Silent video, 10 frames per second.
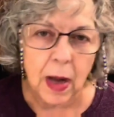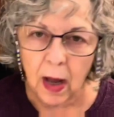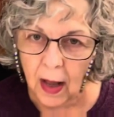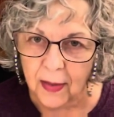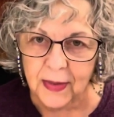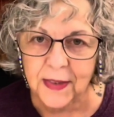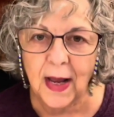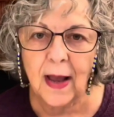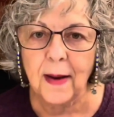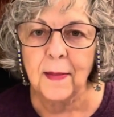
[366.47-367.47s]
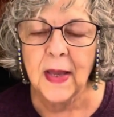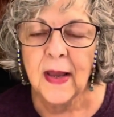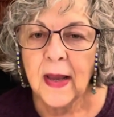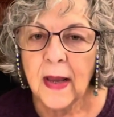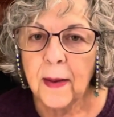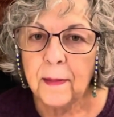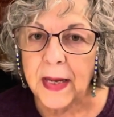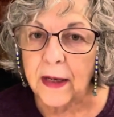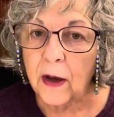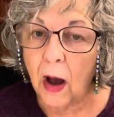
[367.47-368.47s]
them all the time
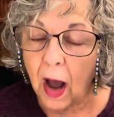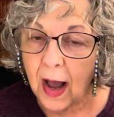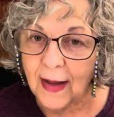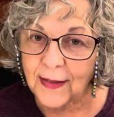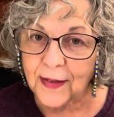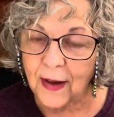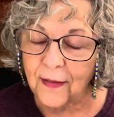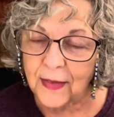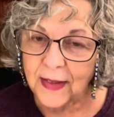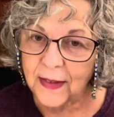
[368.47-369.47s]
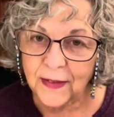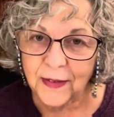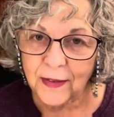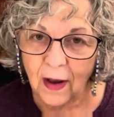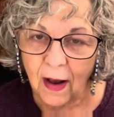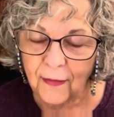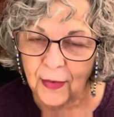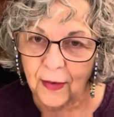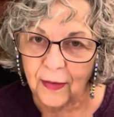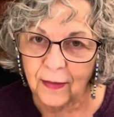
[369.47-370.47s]
because of these
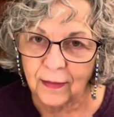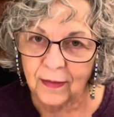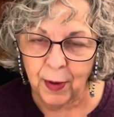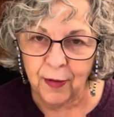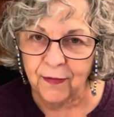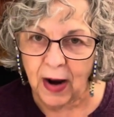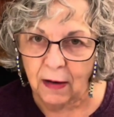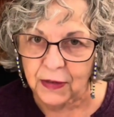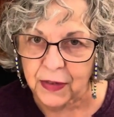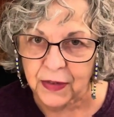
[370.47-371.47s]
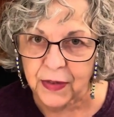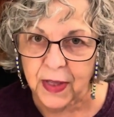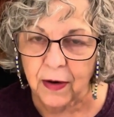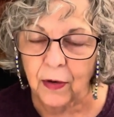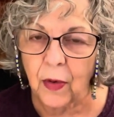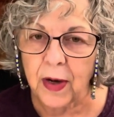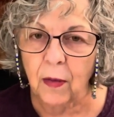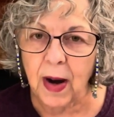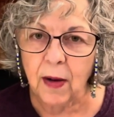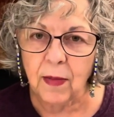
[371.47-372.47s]
awful bird viruses that are
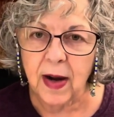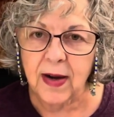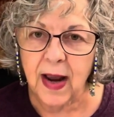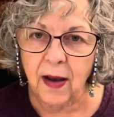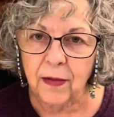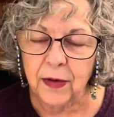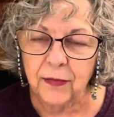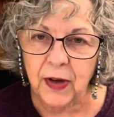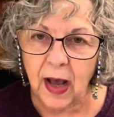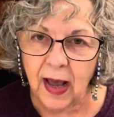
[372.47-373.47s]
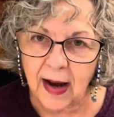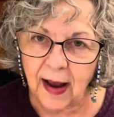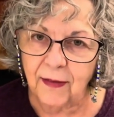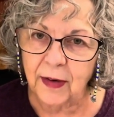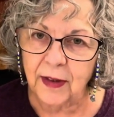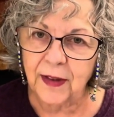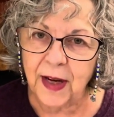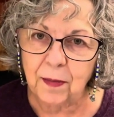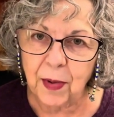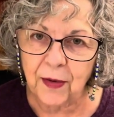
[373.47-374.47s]
going around right now. You've got to have a
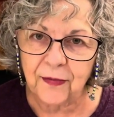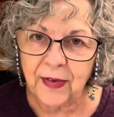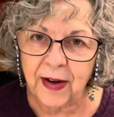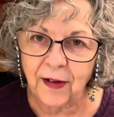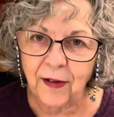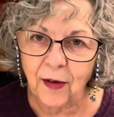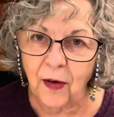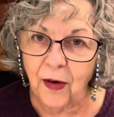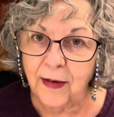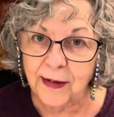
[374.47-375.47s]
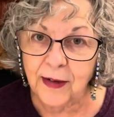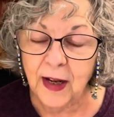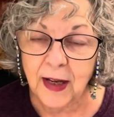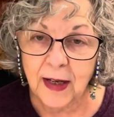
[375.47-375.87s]
clean bird feeder or